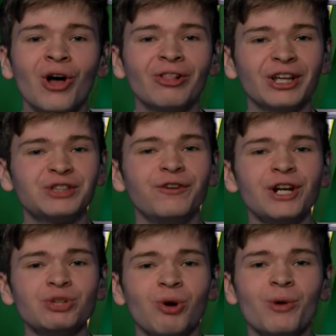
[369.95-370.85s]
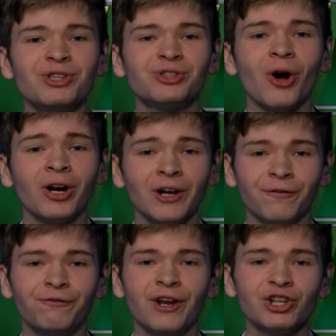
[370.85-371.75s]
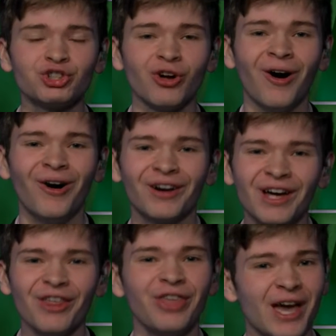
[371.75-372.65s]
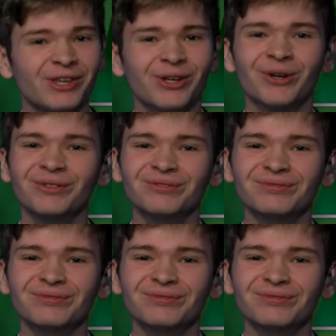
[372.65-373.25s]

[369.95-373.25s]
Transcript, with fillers: Let's finish what we started and finish strong. Thank you.